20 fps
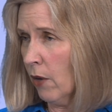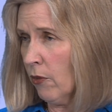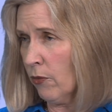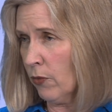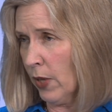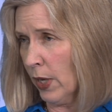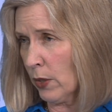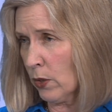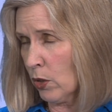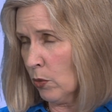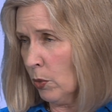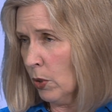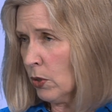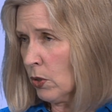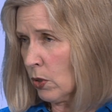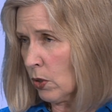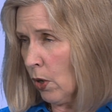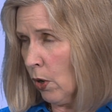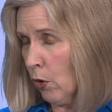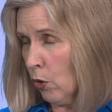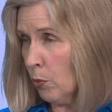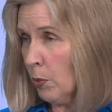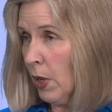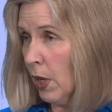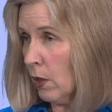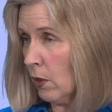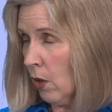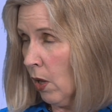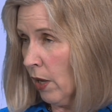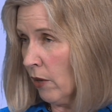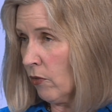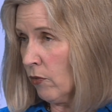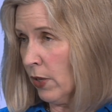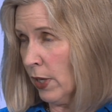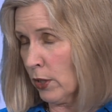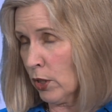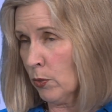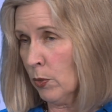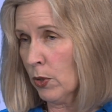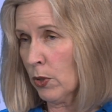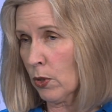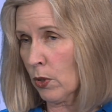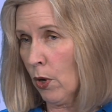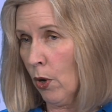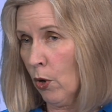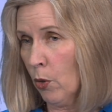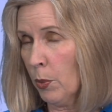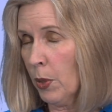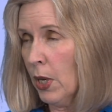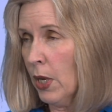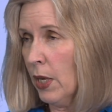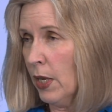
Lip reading: flexible scope, a long flexible scope,